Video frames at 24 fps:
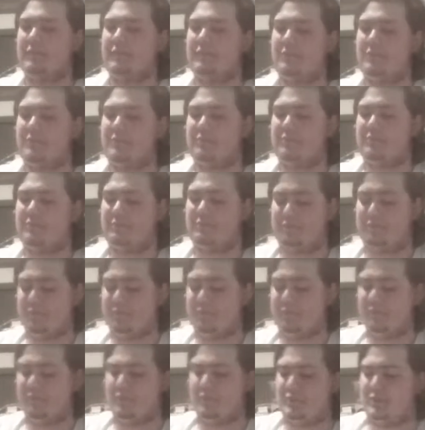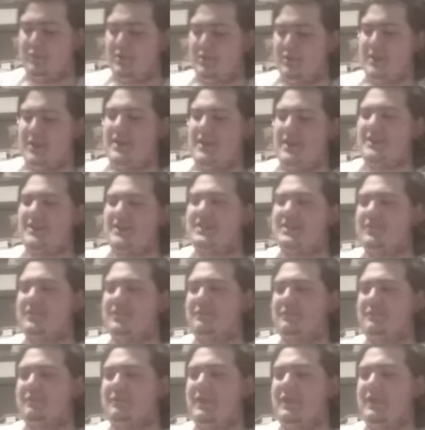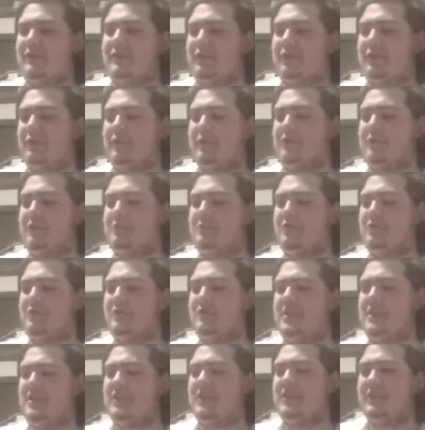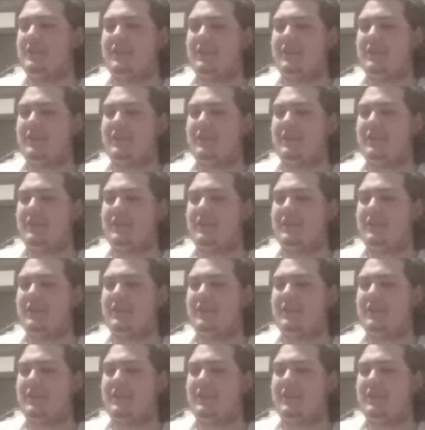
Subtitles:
But please don't give her own movie.